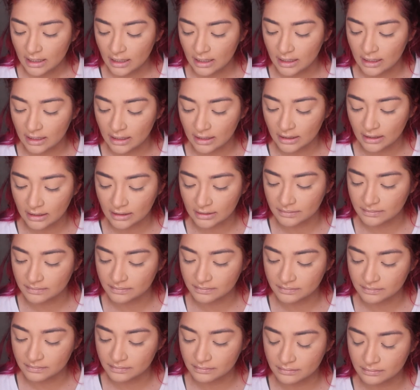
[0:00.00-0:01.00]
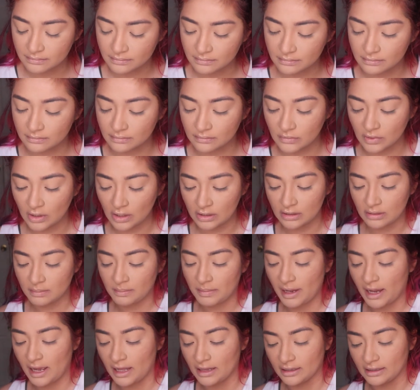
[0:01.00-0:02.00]
Um, not the
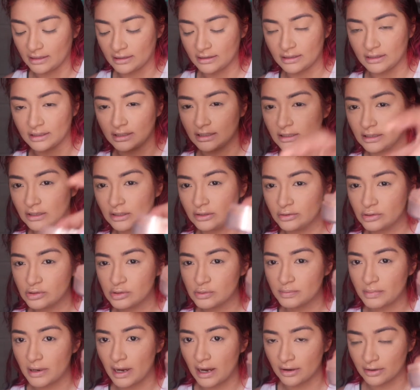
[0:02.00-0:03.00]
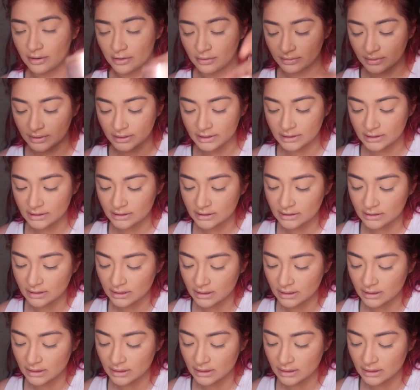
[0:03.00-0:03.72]
palette, the loose powder one.